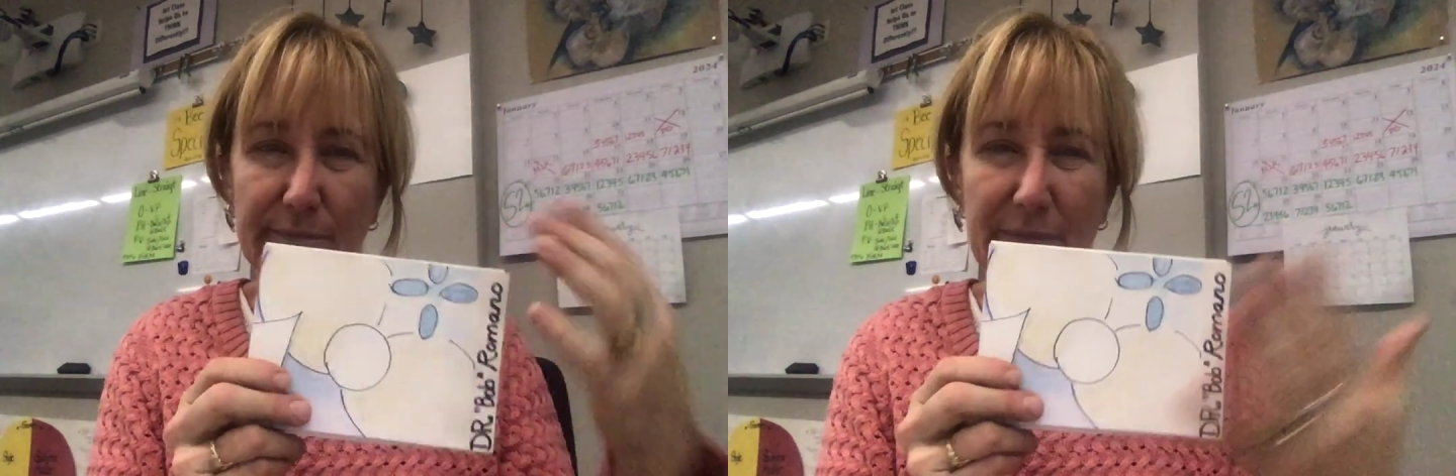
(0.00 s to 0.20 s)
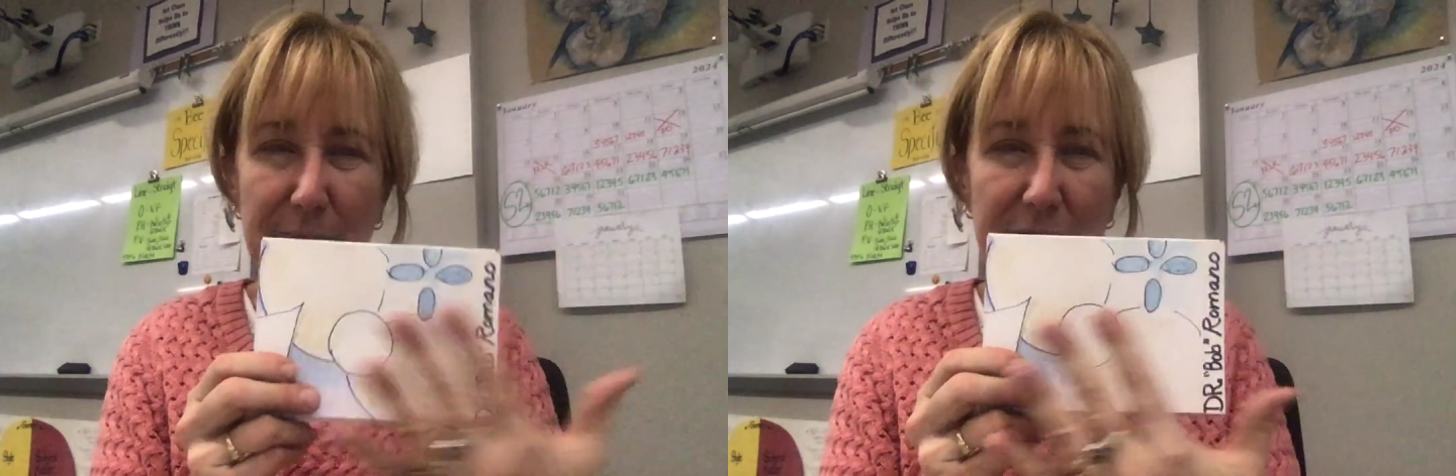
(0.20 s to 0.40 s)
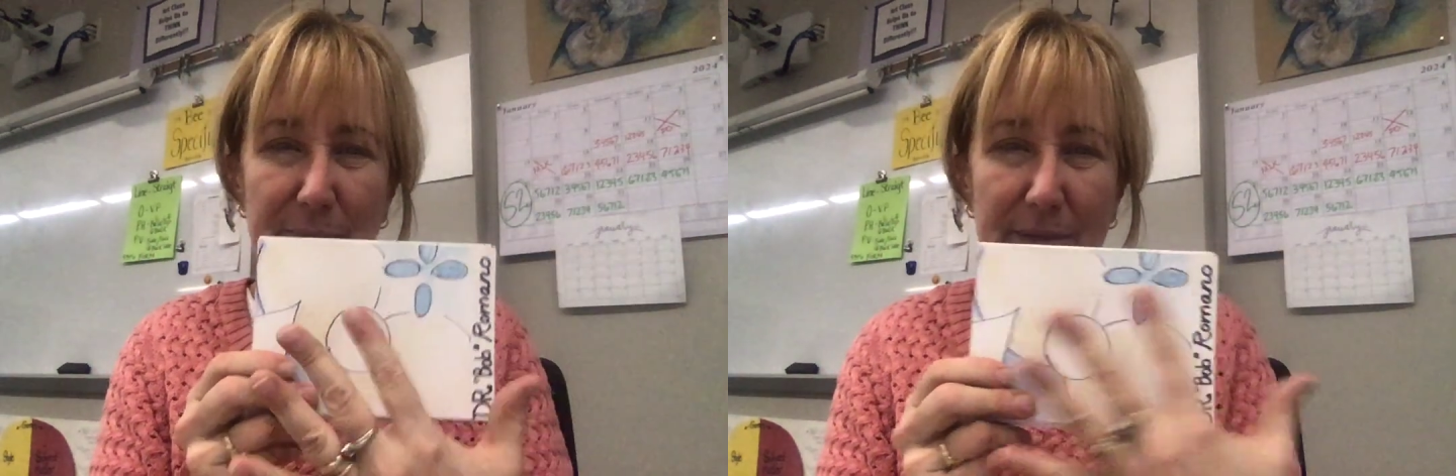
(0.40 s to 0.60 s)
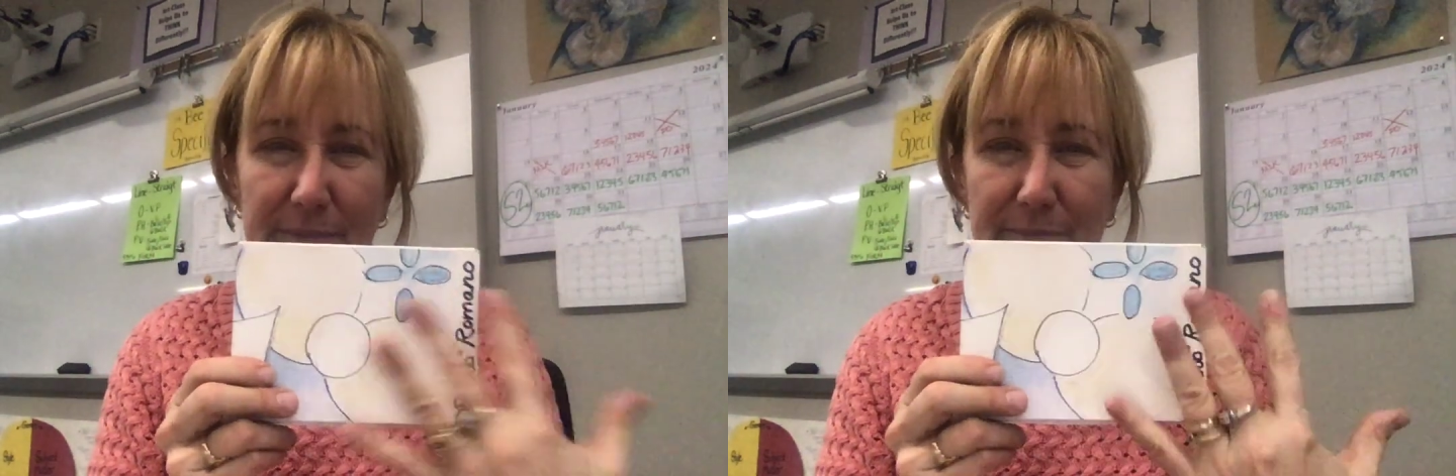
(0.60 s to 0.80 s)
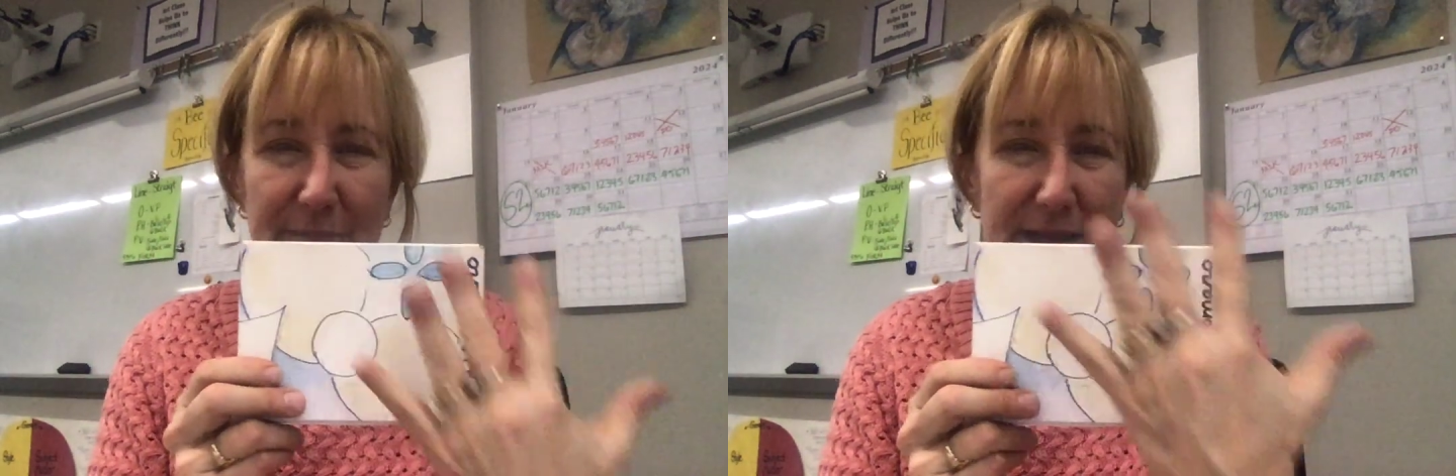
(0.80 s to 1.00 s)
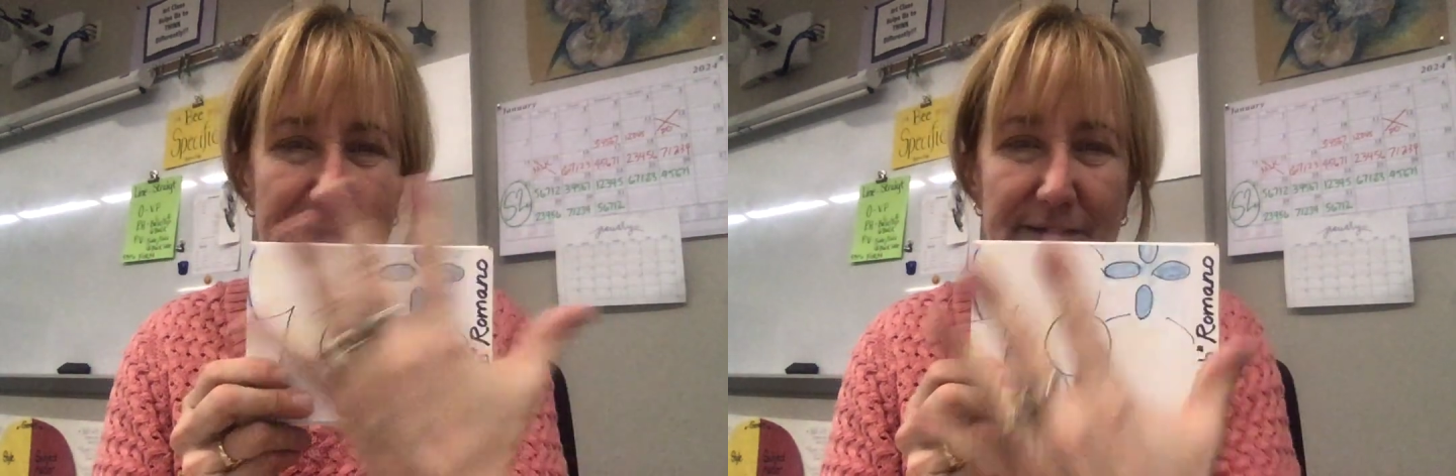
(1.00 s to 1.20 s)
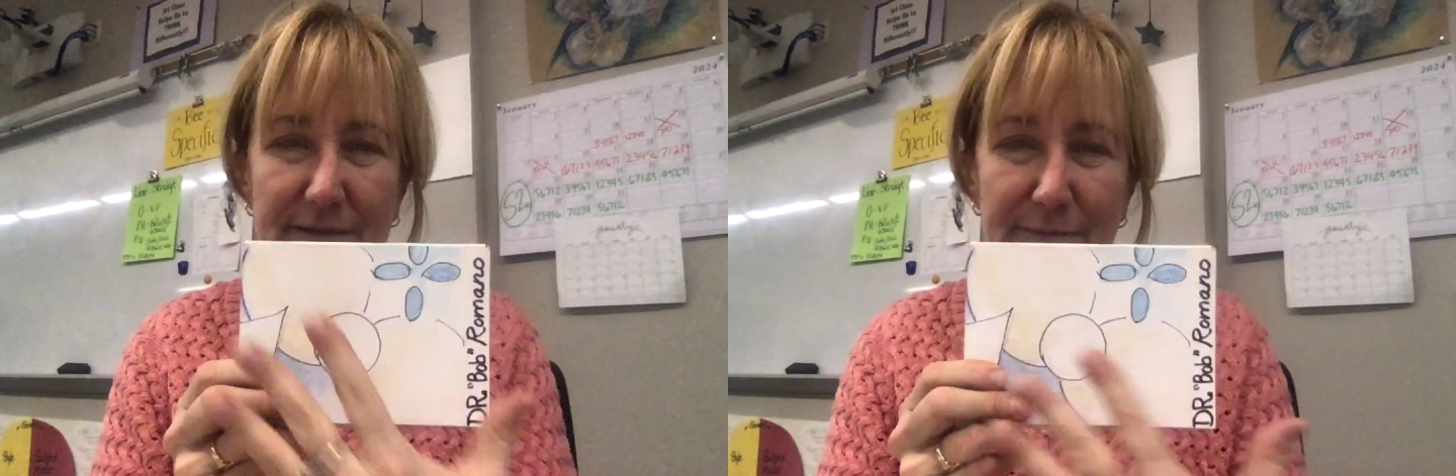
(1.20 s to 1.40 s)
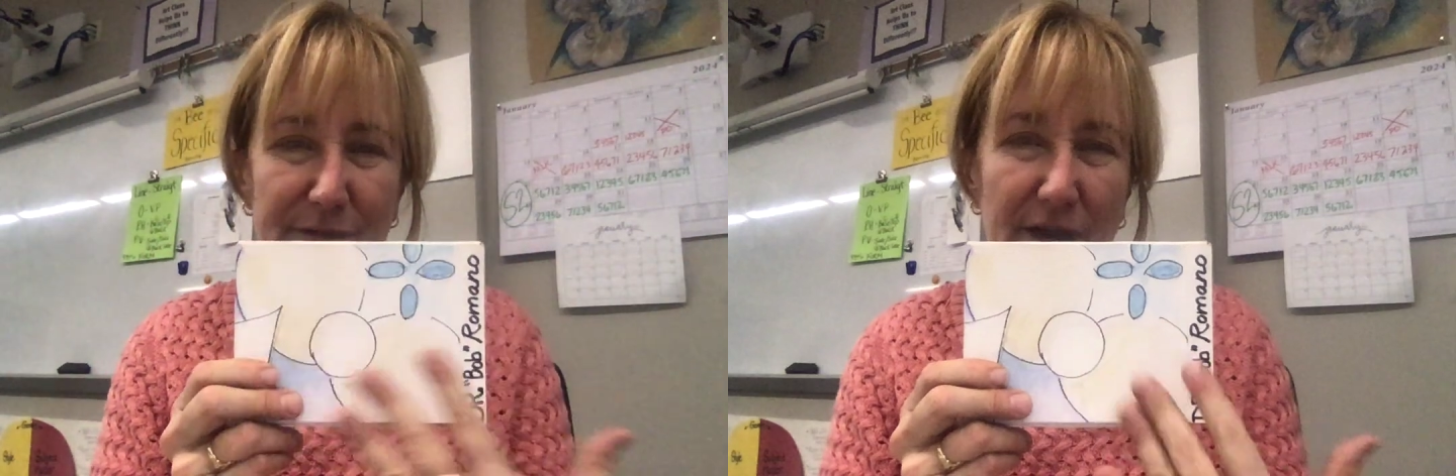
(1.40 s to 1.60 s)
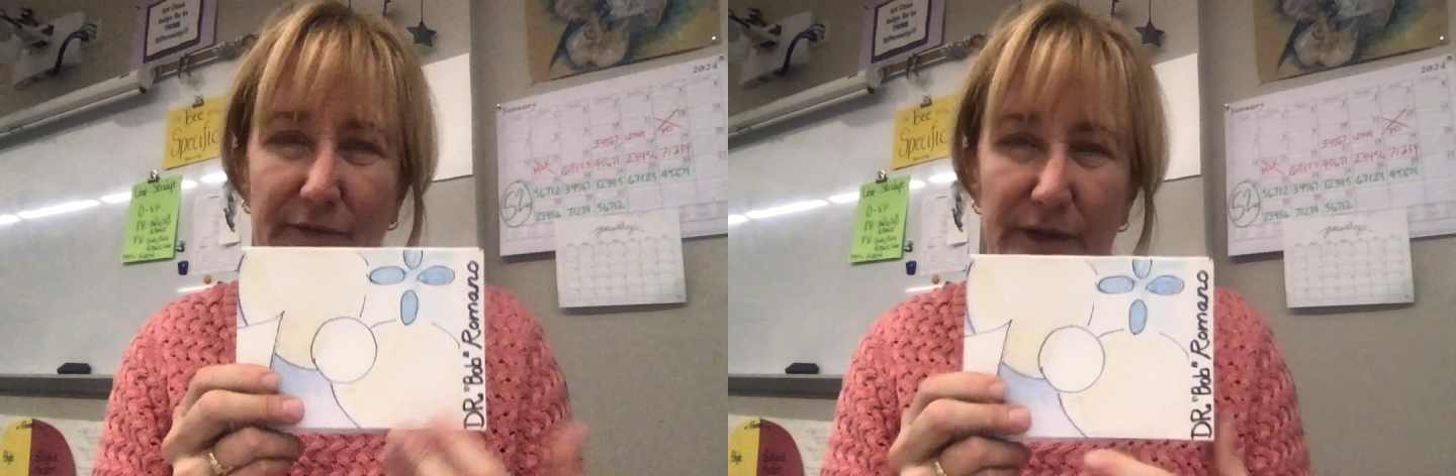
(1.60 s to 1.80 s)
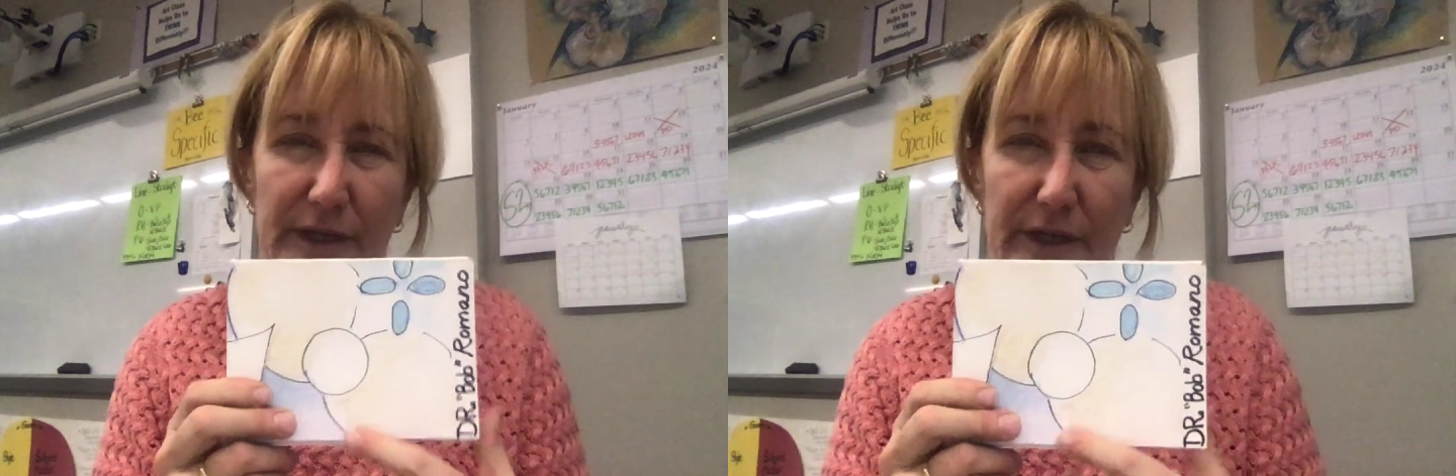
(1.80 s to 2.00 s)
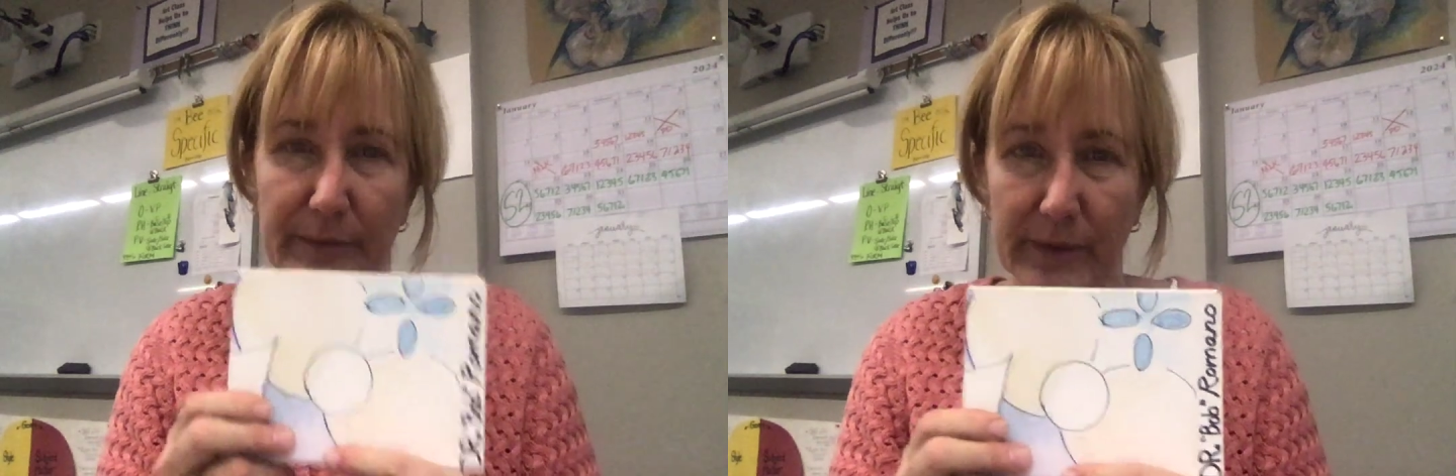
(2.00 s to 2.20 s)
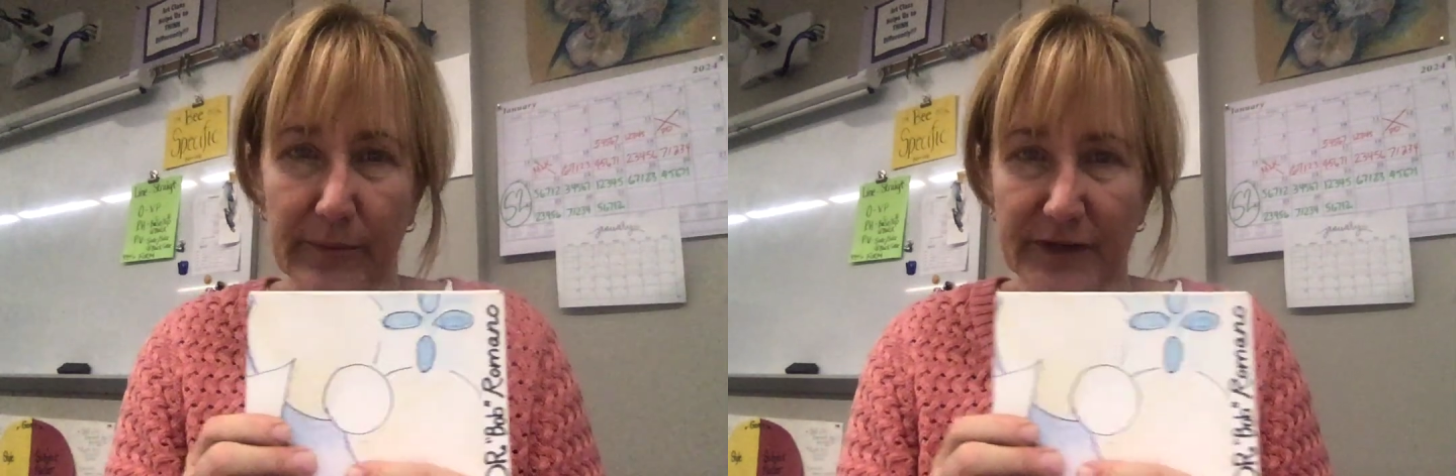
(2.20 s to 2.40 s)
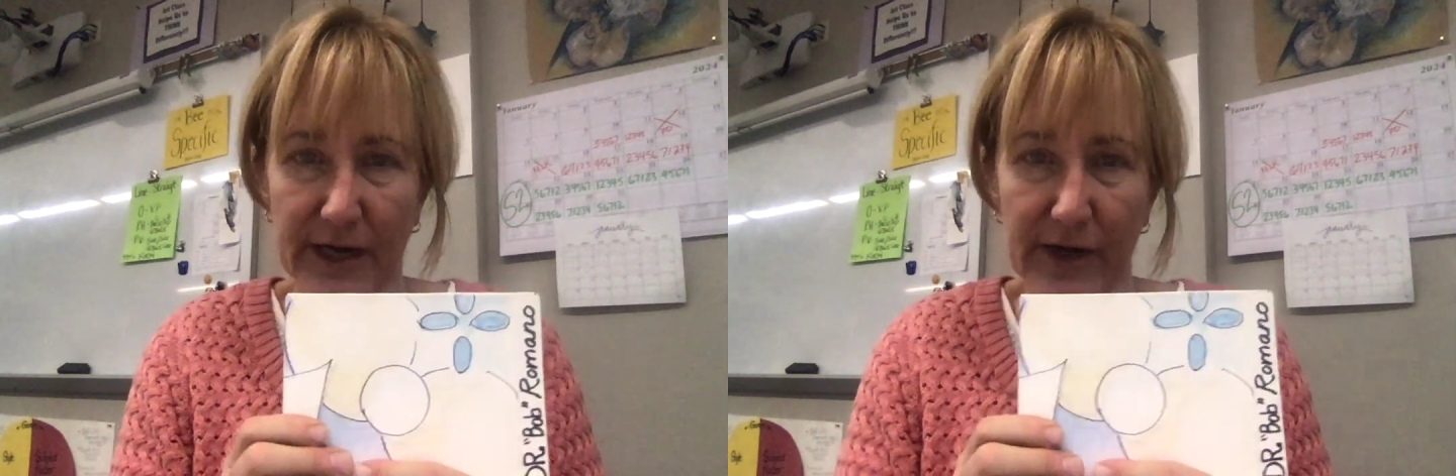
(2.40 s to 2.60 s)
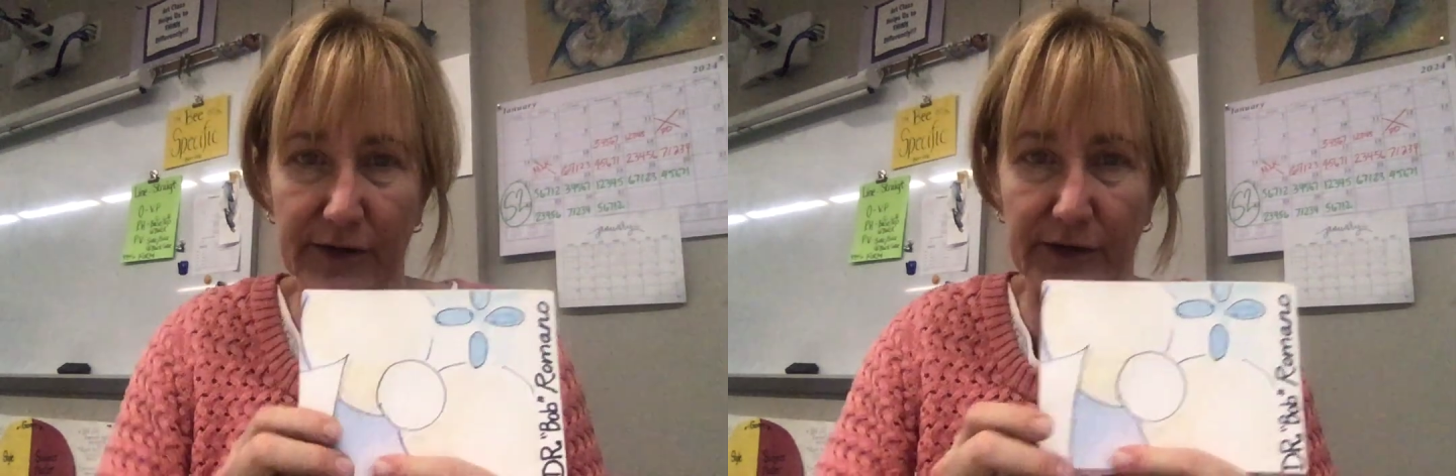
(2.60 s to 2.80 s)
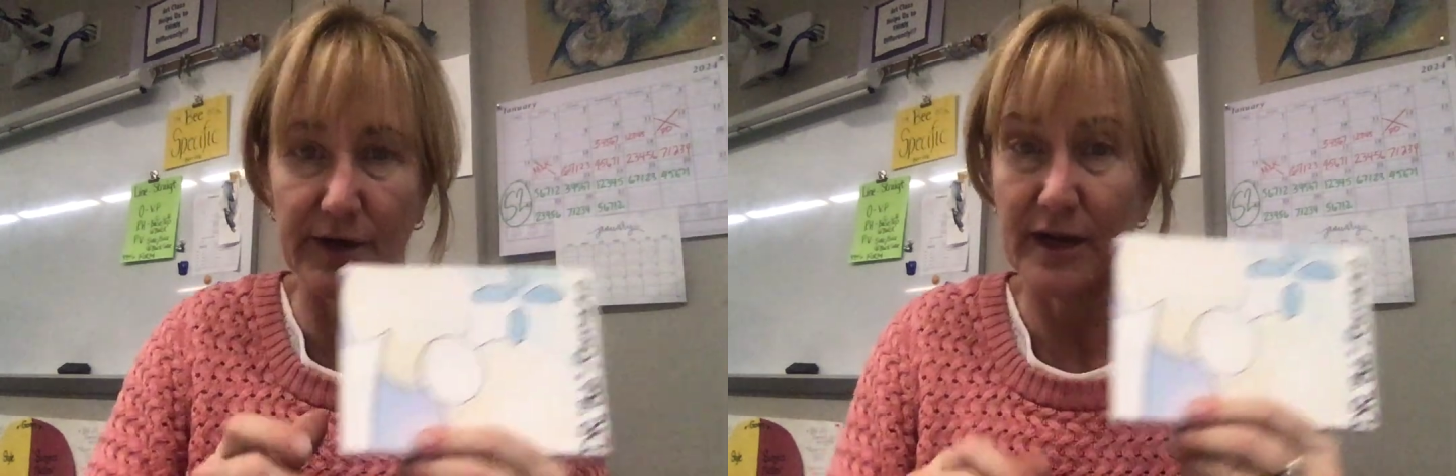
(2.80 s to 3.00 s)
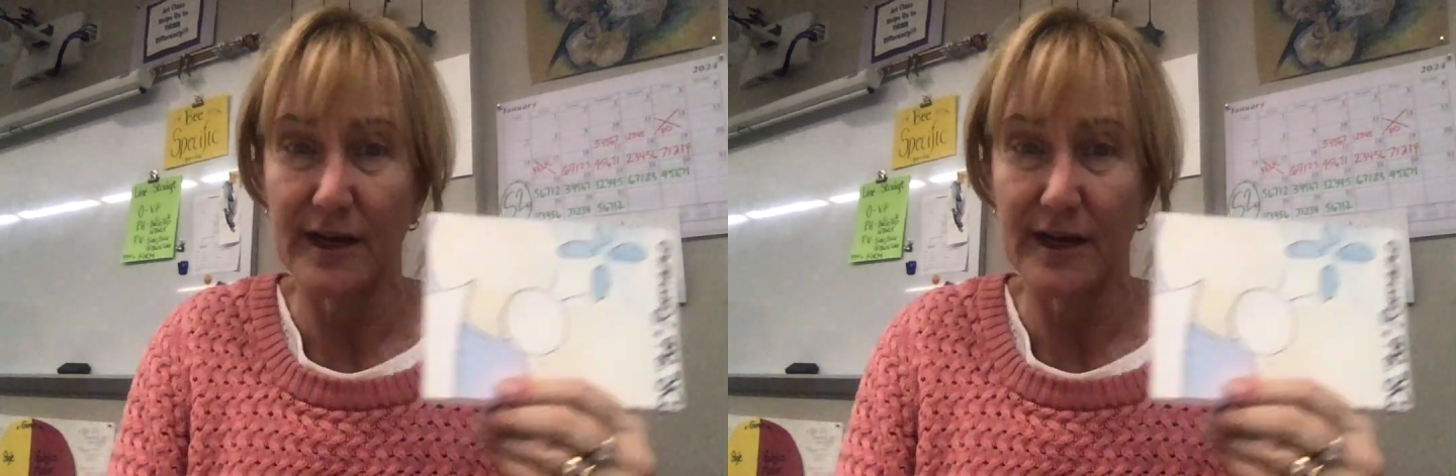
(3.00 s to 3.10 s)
maybe make the cover a little bit darker.